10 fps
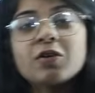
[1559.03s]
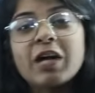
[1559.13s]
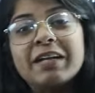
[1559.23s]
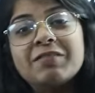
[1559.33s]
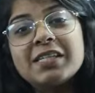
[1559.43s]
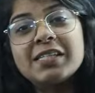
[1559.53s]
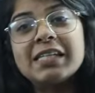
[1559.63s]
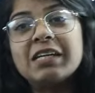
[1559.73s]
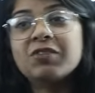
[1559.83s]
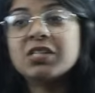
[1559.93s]
and we
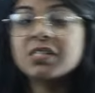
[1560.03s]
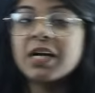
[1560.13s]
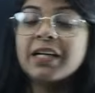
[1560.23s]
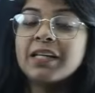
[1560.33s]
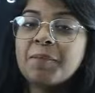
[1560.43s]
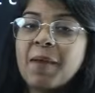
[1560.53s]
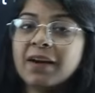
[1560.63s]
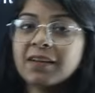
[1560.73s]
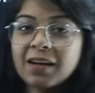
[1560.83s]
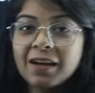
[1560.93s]
study the
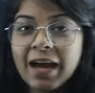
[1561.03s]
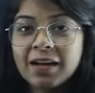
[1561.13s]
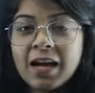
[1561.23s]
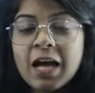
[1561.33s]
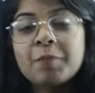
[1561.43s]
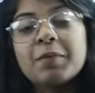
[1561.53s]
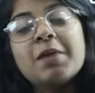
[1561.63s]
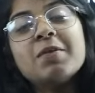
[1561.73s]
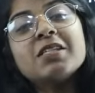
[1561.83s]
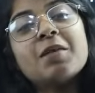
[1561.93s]
pattern again.
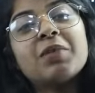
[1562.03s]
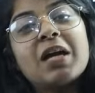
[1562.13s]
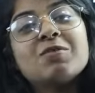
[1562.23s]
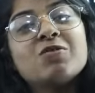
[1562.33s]
Maybe sometimes we